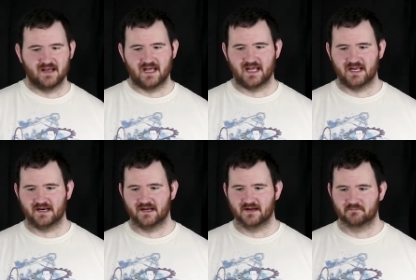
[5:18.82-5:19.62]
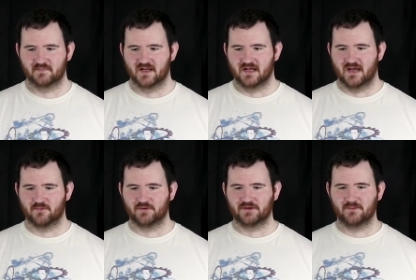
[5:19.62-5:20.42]
And um,
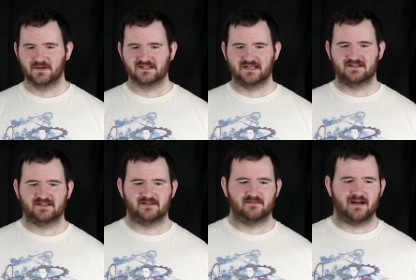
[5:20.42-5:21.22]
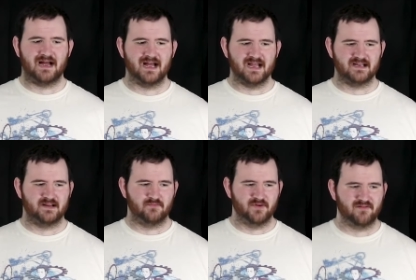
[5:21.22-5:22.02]
it really wasn't until I
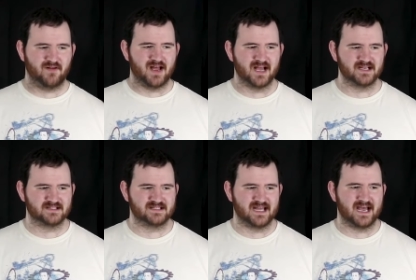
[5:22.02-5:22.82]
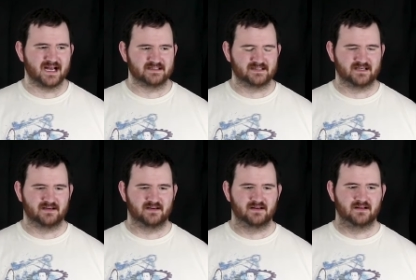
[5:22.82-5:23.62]
realized that,
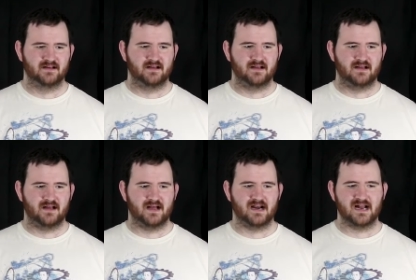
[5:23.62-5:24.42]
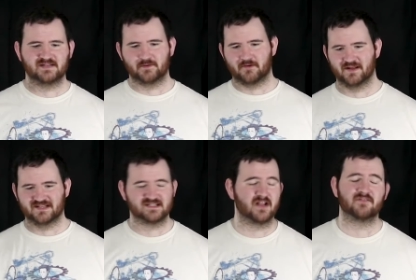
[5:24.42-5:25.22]
uh, and I spoke about
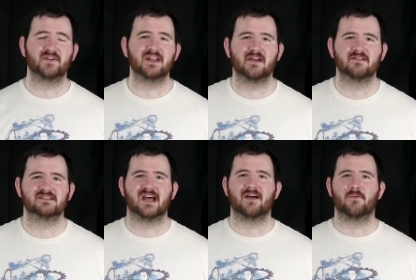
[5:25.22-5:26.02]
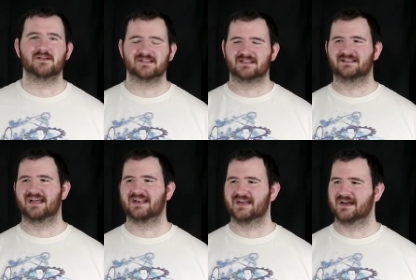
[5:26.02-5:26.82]
this in other videos, that I wasn't
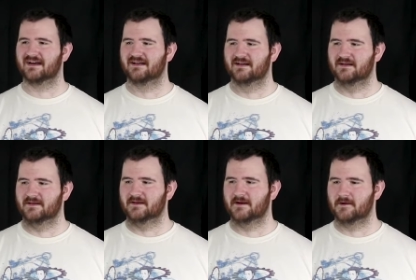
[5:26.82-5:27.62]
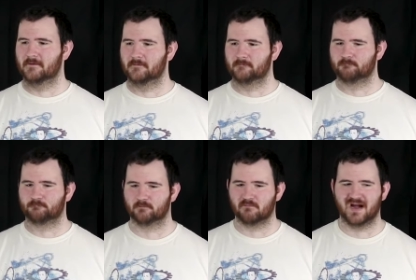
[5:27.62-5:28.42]
letting, you know,
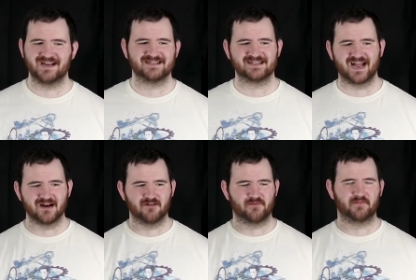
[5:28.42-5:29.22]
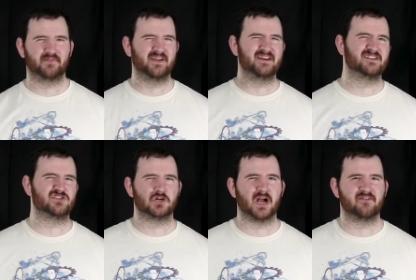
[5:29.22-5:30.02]
my desire for
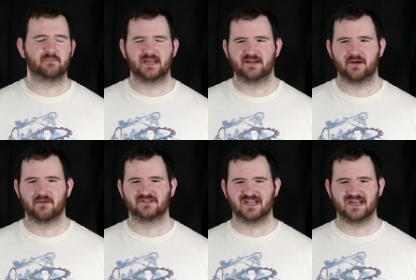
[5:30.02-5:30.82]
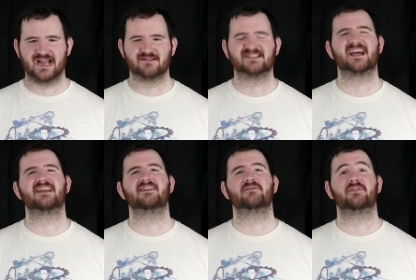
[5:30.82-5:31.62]
fitness drive me. I was letting
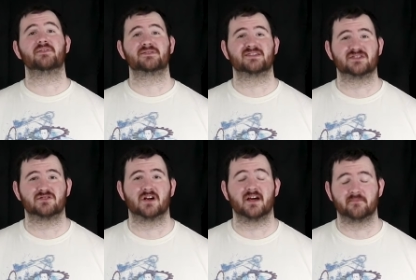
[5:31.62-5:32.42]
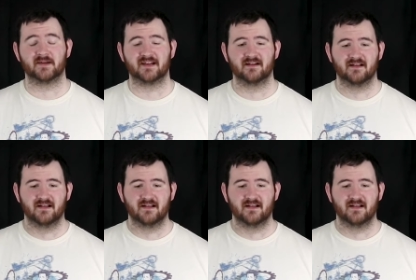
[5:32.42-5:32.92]
outside influences drive me.